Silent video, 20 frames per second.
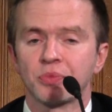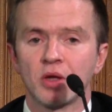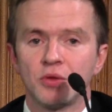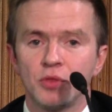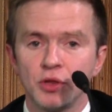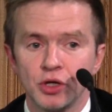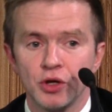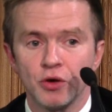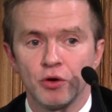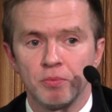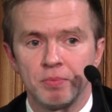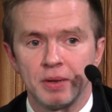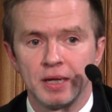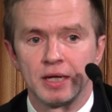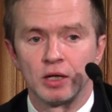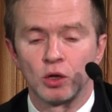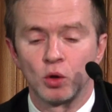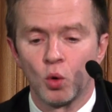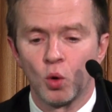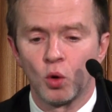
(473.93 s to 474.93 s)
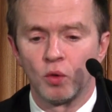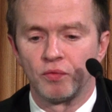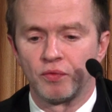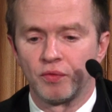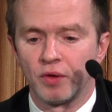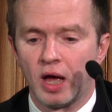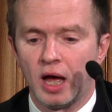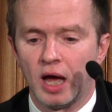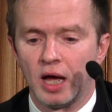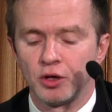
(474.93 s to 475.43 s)
the European Court
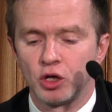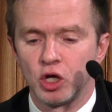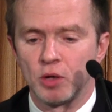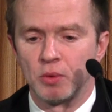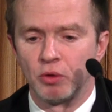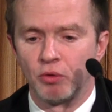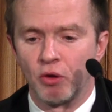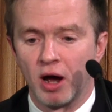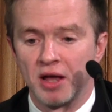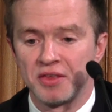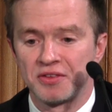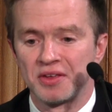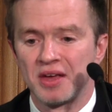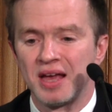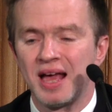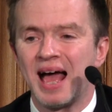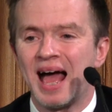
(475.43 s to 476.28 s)
of Human Rights,